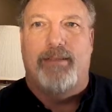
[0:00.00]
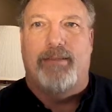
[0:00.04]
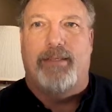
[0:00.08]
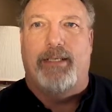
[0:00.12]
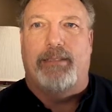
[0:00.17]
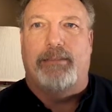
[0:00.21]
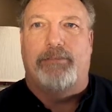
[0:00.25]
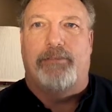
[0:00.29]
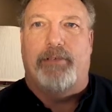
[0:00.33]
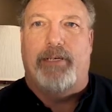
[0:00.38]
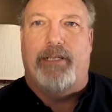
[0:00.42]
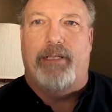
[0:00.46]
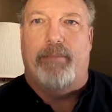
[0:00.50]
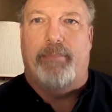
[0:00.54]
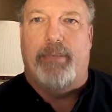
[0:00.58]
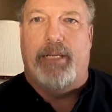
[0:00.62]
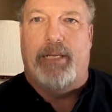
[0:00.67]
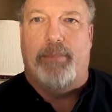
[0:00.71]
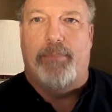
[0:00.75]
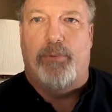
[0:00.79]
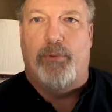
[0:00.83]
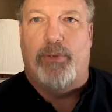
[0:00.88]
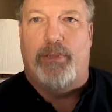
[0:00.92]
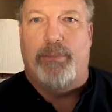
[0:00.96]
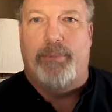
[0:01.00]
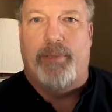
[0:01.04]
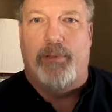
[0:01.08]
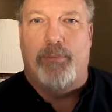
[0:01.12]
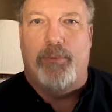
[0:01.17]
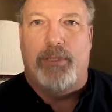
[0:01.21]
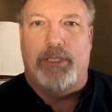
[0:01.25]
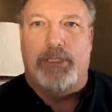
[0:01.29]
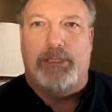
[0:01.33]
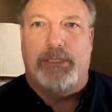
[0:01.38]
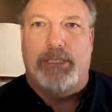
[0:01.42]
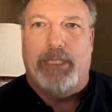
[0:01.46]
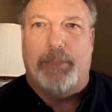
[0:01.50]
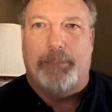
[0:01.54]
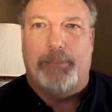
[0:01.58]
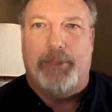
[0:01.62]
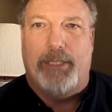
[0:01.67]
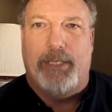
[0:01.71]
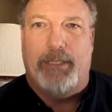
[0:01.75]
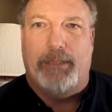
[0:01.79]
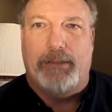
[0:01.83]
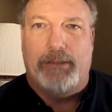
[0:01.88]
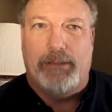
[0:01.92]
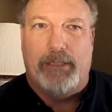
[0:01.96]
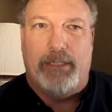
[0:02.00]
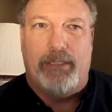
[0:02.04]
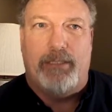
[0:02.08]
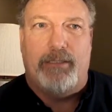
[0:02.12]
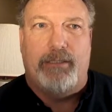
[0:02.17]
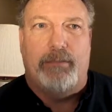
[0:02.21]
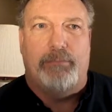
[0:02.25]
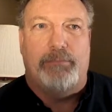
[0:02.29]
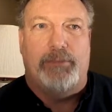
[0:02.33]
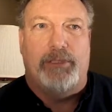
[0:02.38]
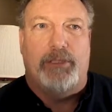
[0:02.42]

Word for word: Thanks for reading the Bible with me, one chapter at a time.